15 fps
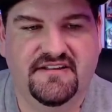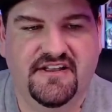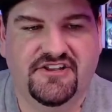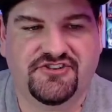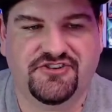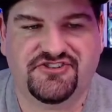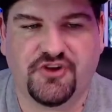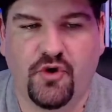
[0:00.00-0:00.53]

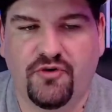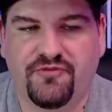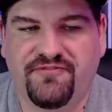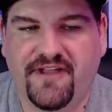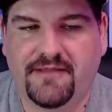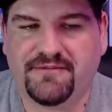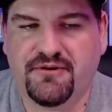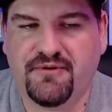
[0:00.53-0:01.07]
So is the whole
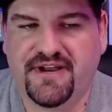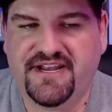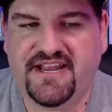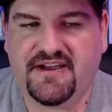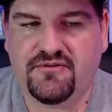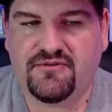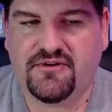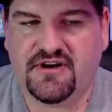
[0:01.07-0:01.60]
family right
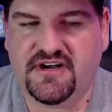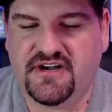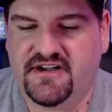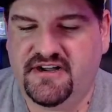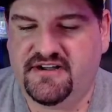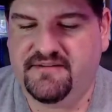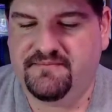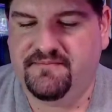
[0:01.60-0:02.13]

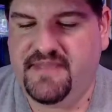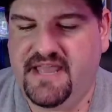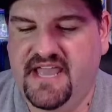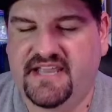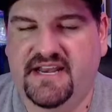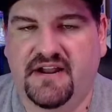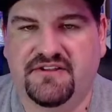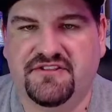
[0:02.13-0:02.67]
now
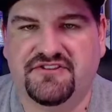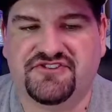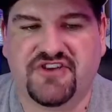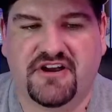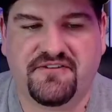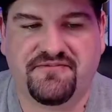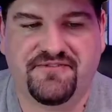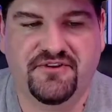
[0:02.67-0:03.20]
hanging out in the
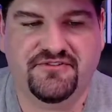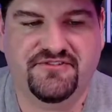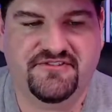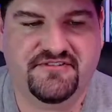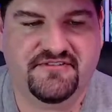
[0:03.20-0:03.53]
soccer fields?